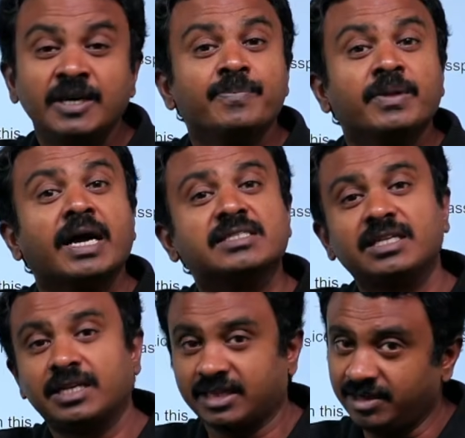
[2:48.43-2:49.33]
as in
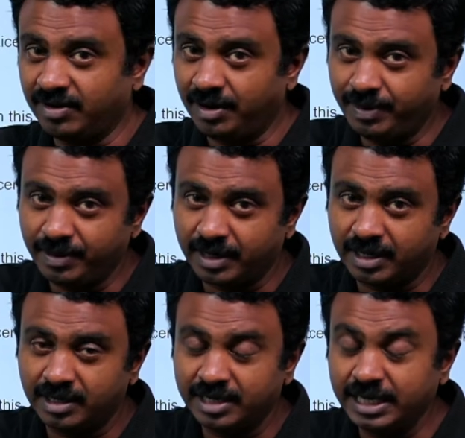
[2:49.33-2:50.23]
nothing will be
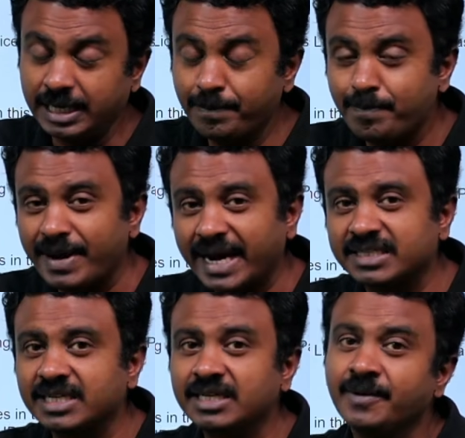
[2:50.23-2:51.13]

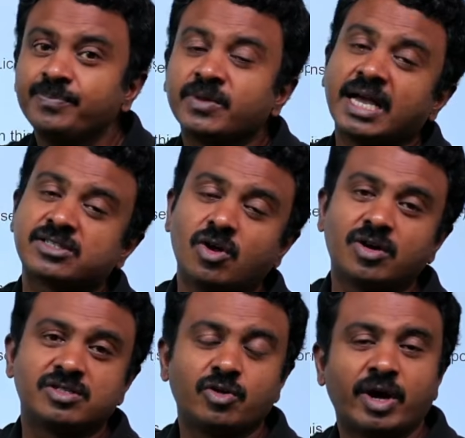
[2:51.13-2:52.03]
impacted as long as
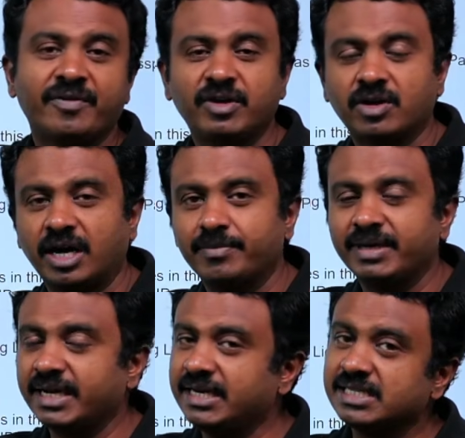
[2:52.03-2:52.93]
you have your government
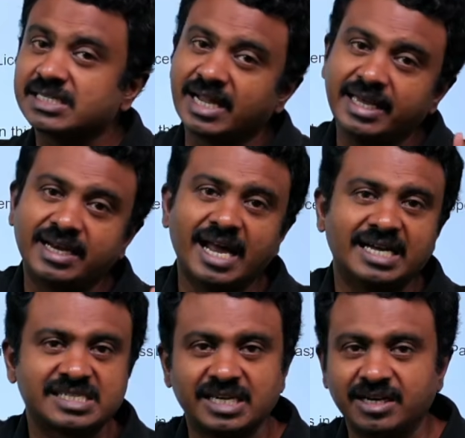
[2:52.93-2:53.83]
IDs like last
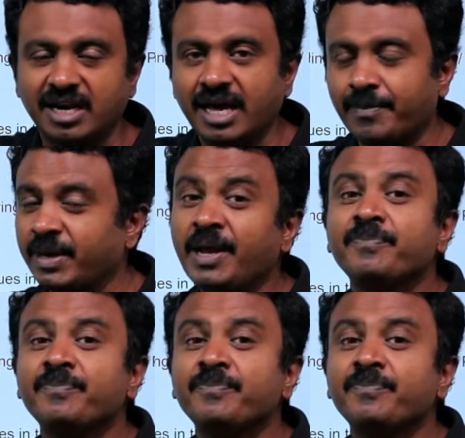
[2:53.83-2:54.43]
year it will happen.